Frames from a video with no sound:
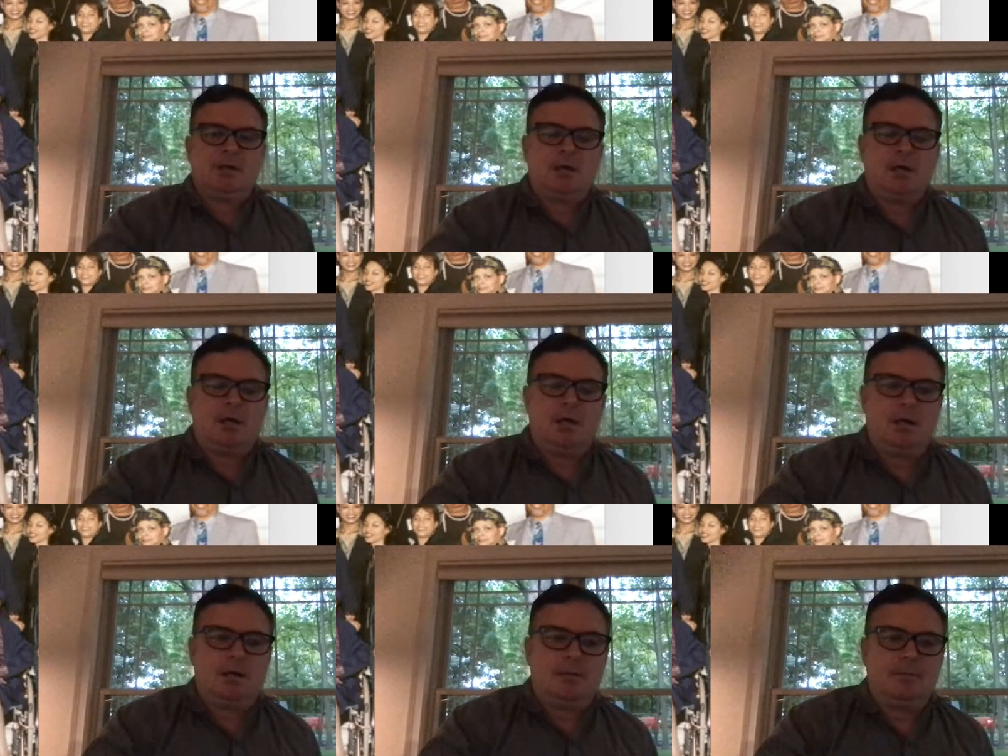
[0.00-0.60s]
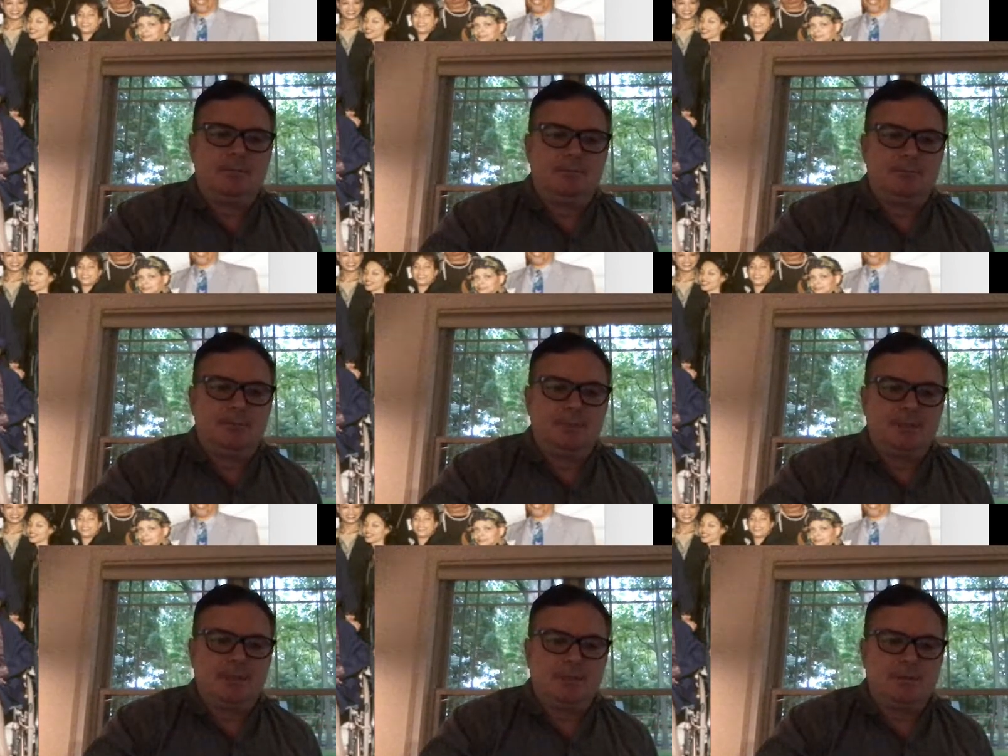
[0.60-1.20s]

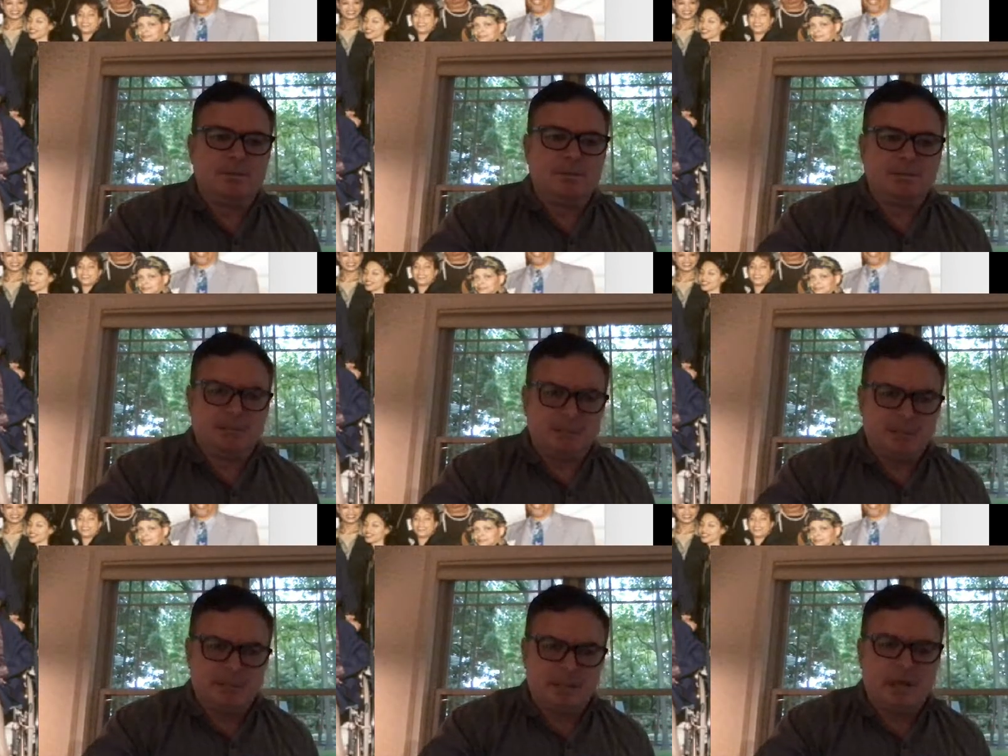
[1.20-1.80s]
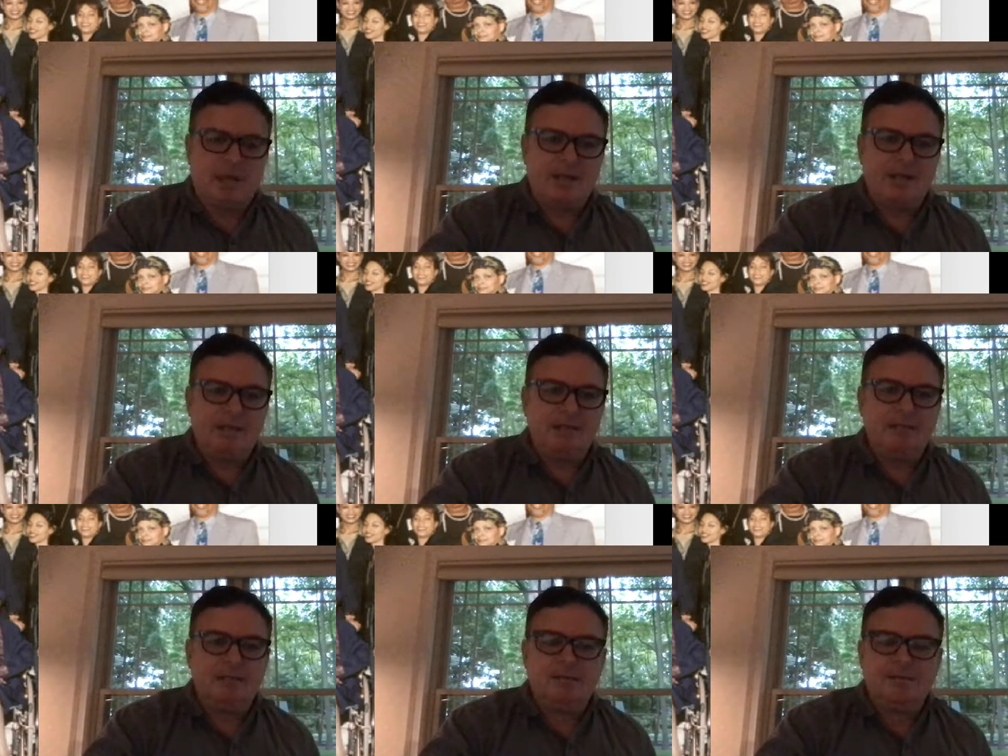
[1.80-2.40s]
but they were
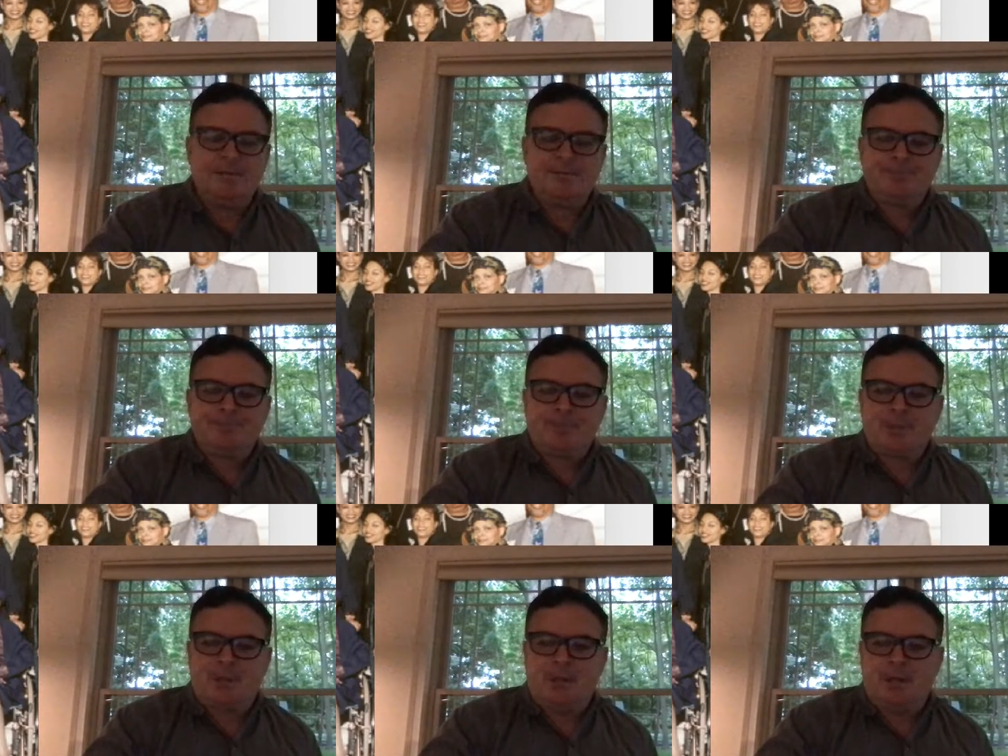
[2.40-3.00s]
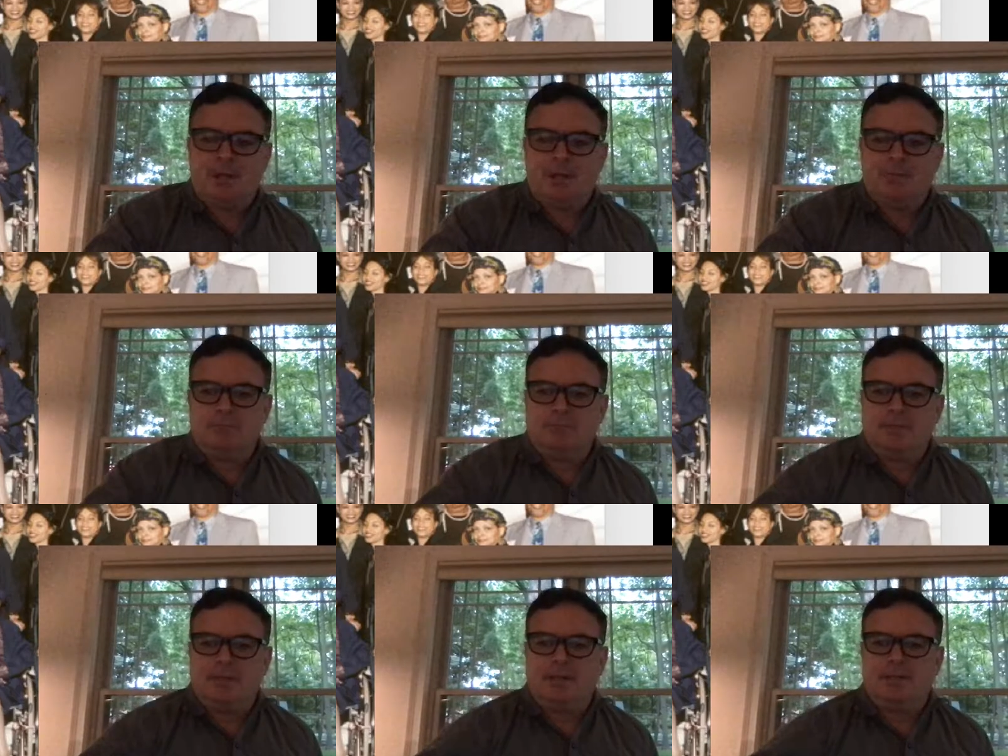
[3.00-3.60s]
denied
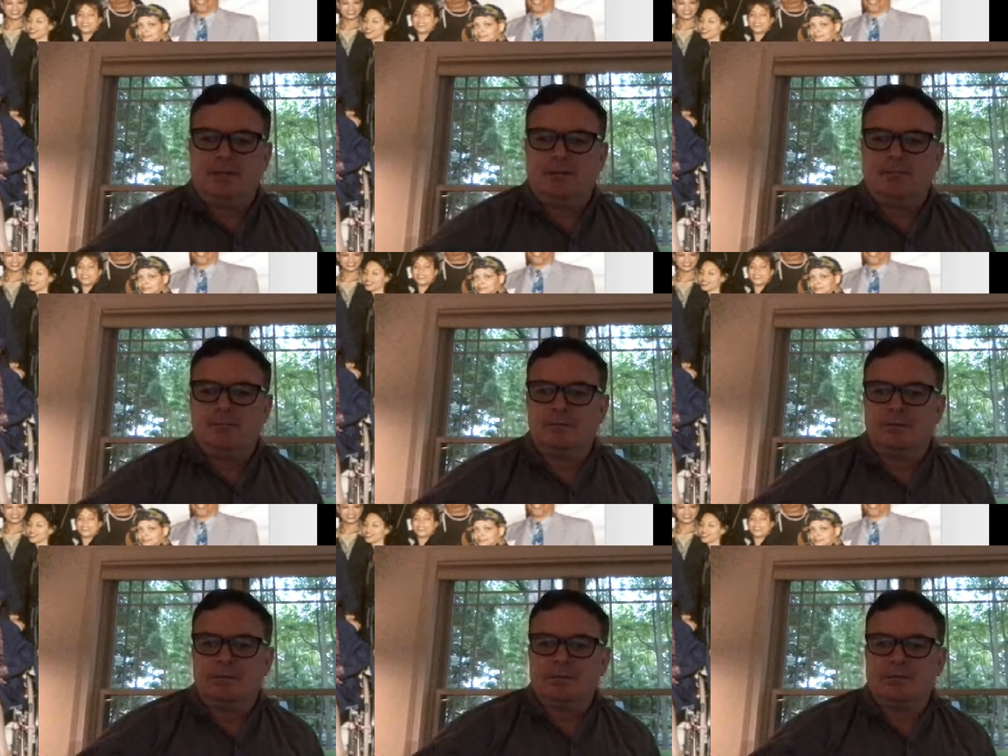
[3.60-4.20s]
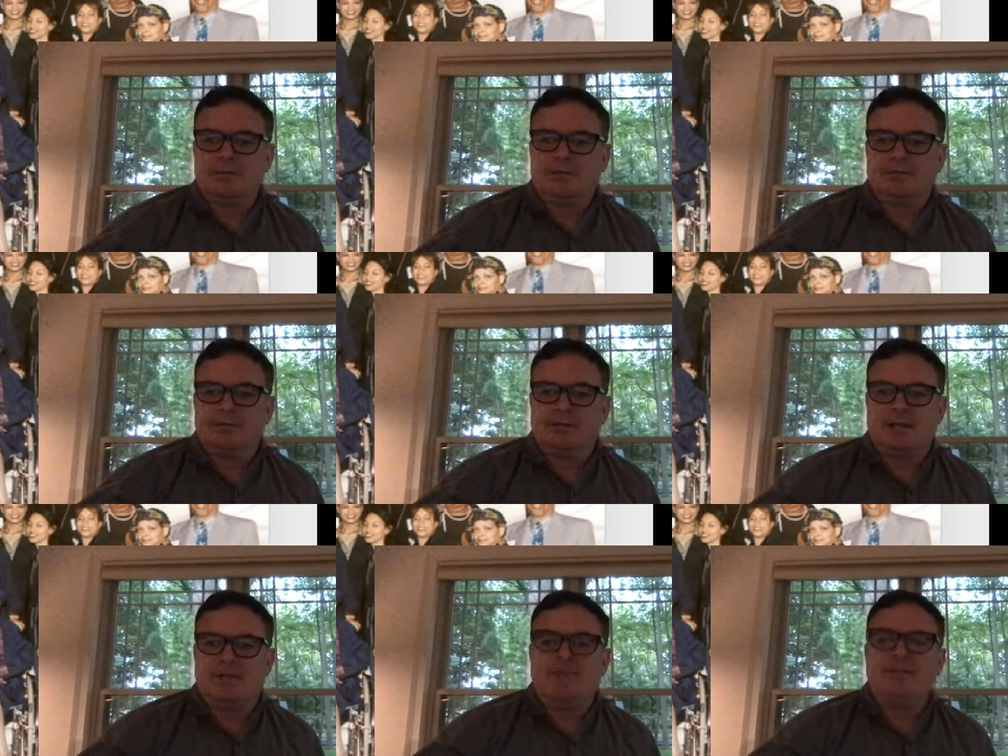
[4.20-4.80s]
and overlooked, and
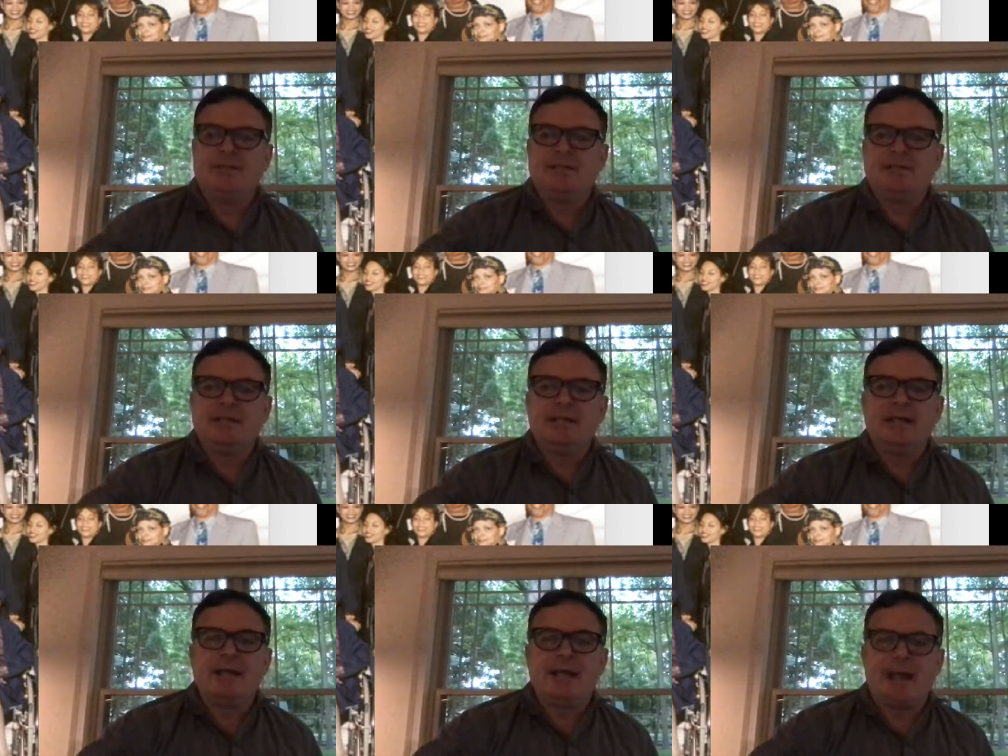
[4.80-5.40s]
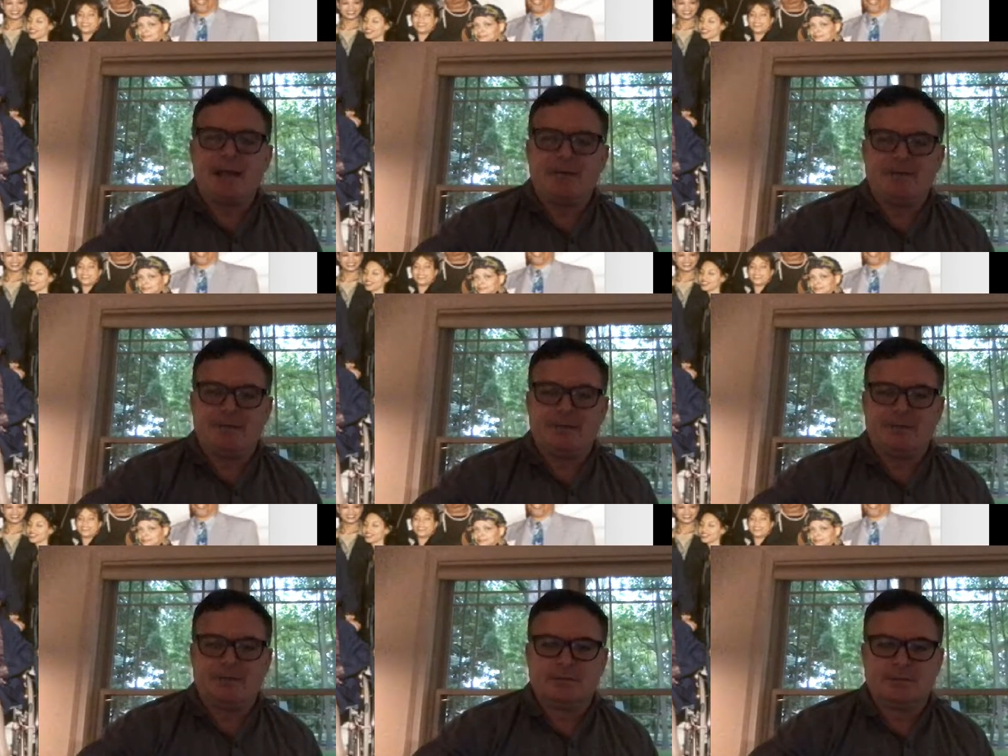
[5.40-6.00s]
then DNA
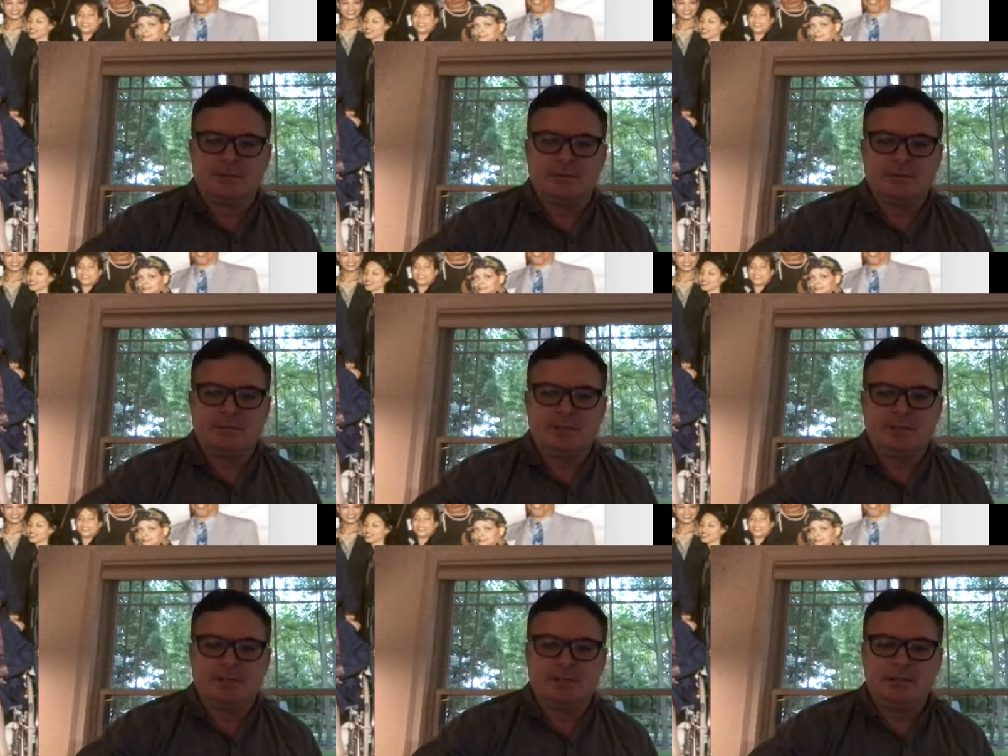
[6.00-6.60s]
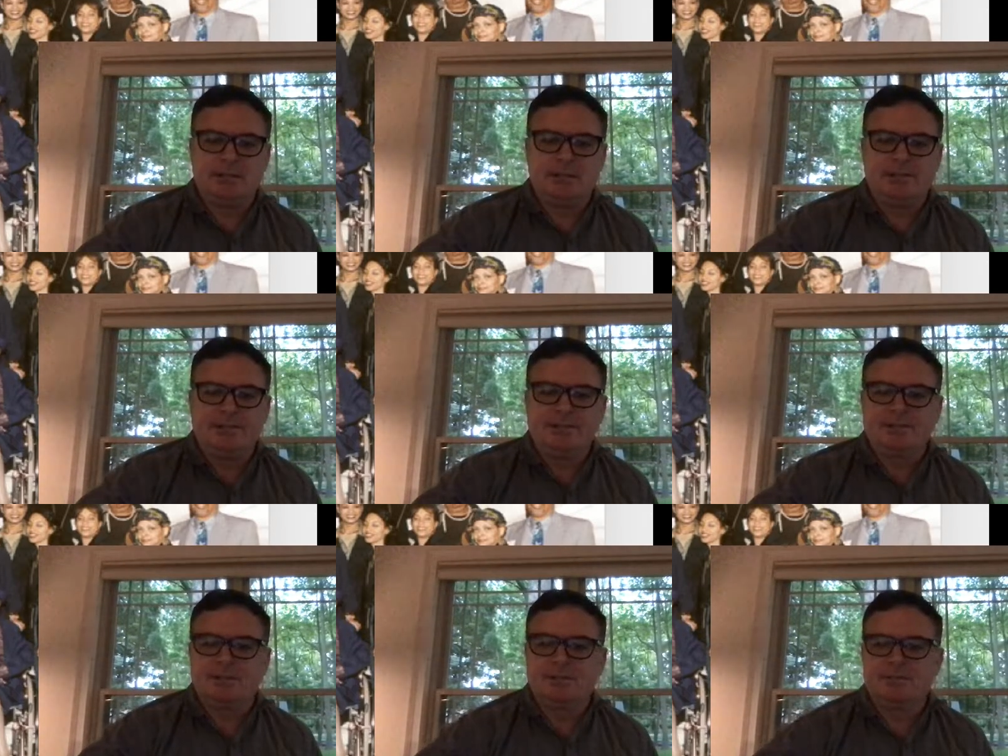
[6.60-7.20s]
evidence in the
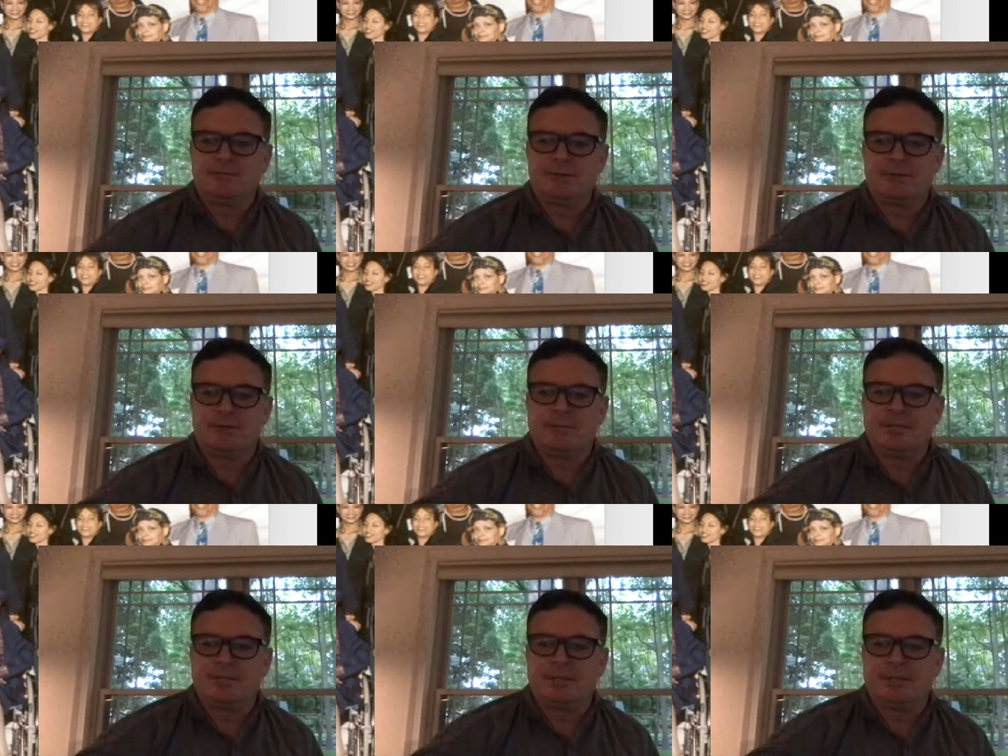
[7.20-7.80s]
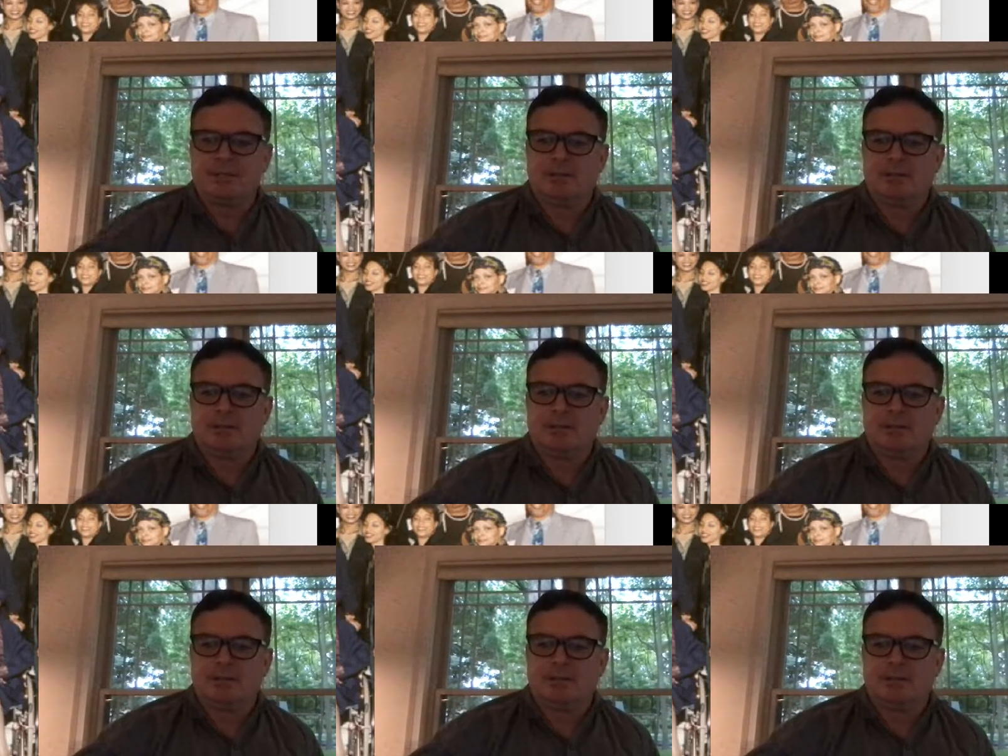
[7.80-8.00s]
1990s confirmed it.